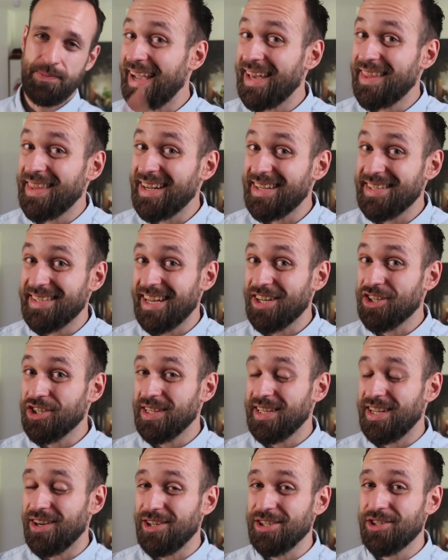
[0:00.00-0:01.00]
And that is
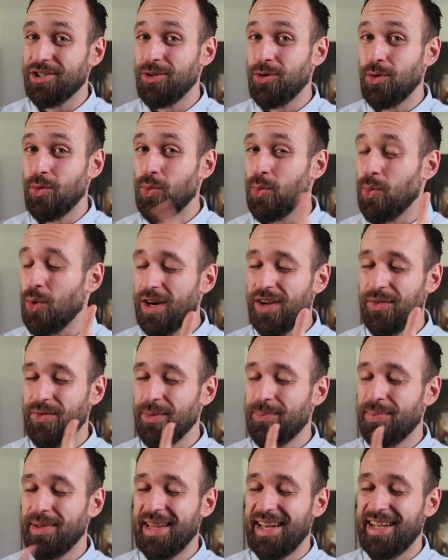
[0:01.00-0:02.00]
actually also one of
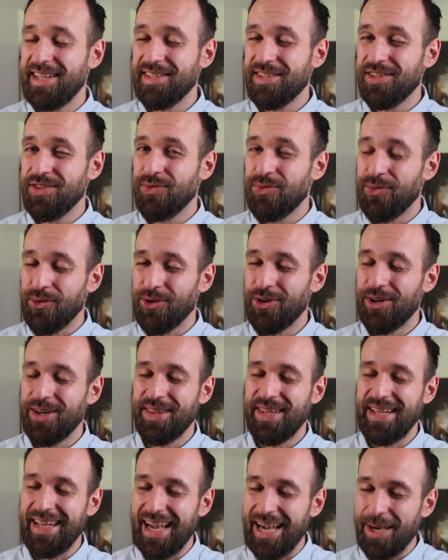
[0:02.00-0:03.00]
the plans for
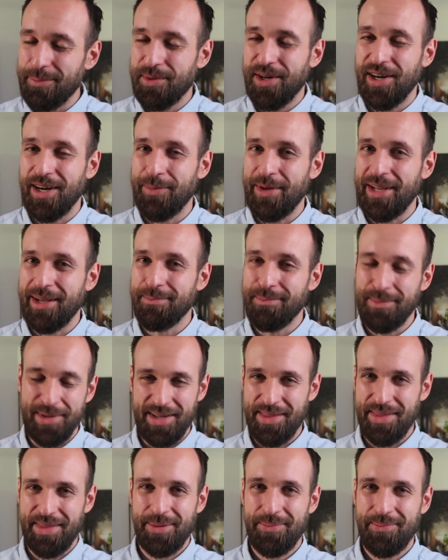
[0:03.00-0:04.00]
the upcoming
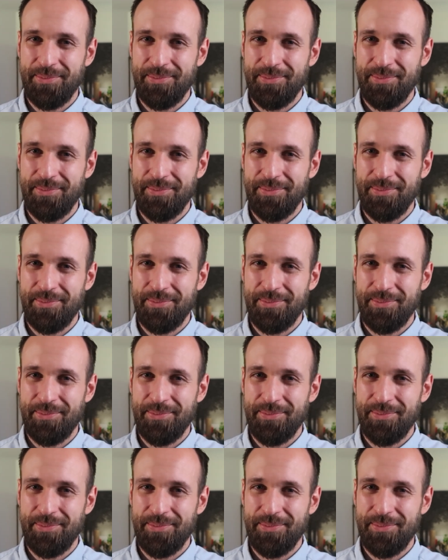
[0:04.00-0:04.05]
month.